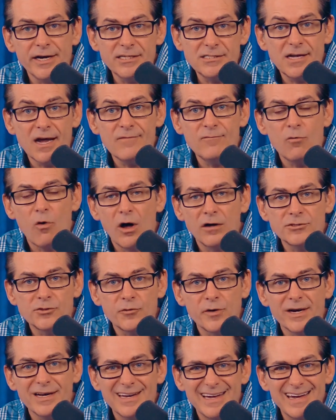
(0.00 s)
He saved Wall
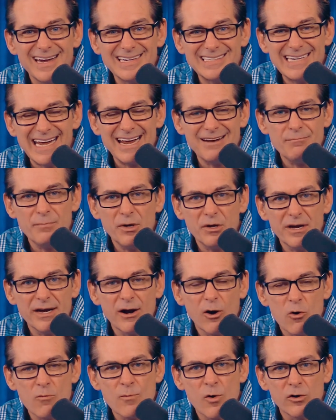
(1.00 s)
Street and kicked 10 million
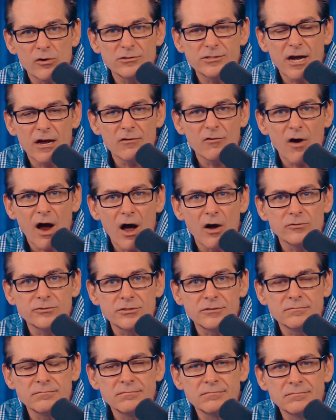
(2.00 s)
homeowners out of their
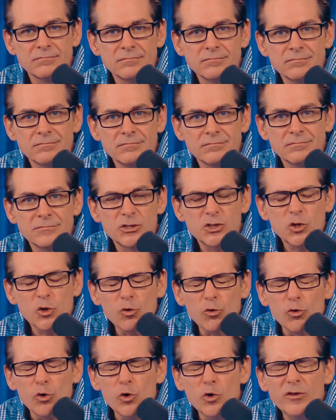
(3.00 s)
house.
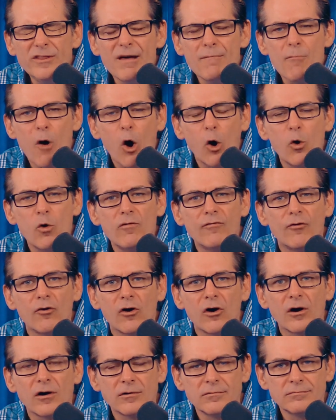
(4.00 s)
Screwed them
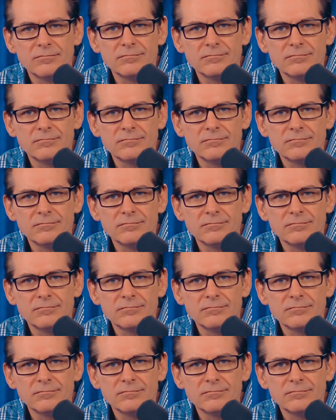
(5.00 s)
over.